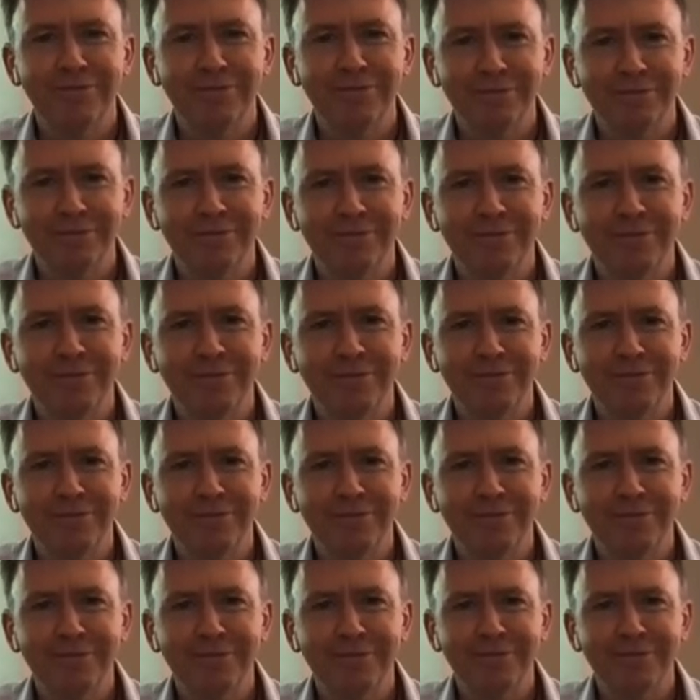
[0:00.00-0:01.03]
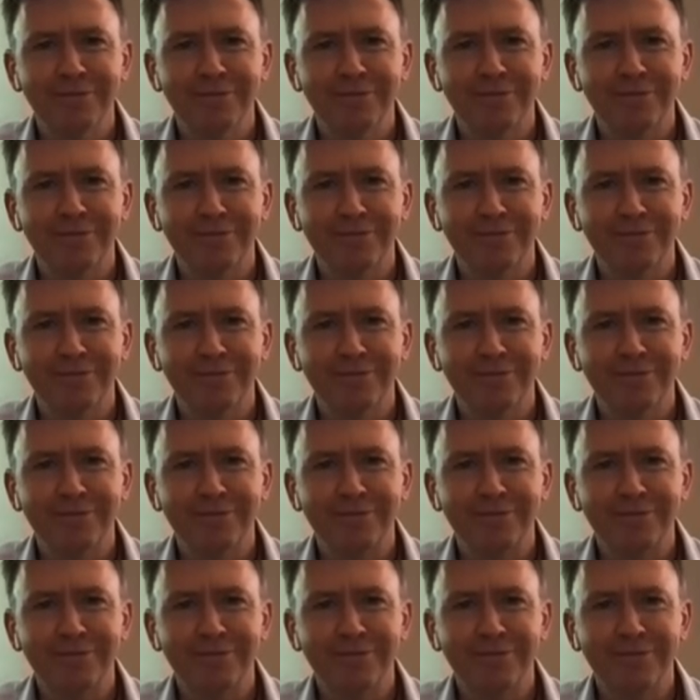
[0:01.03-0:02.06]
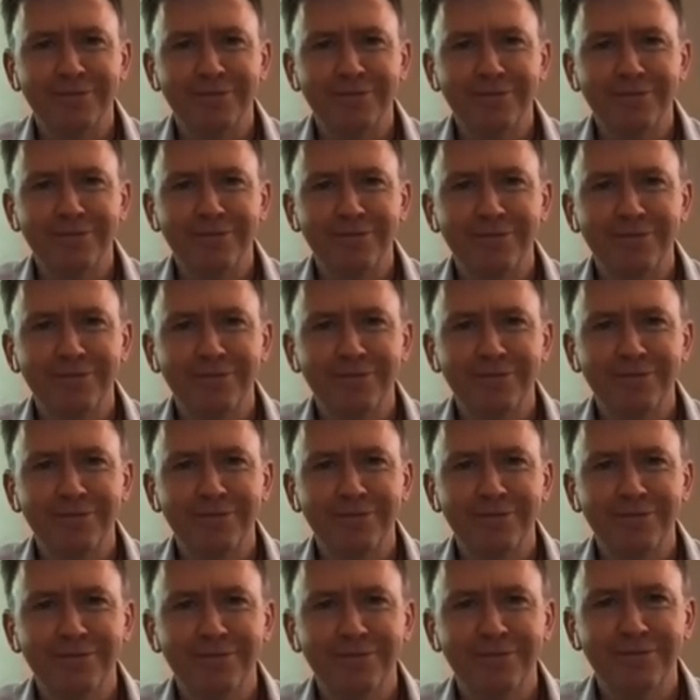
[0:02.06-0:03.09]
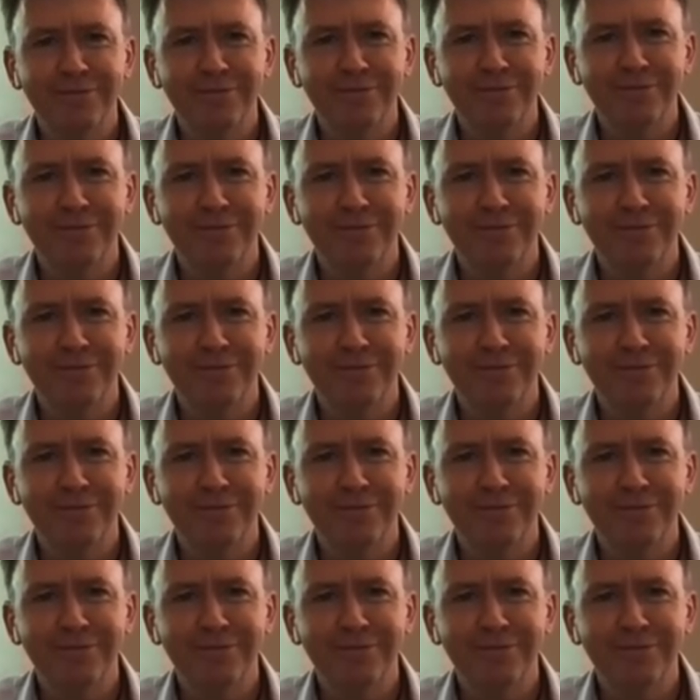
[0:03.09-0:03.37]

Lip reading: This person isn't speaking.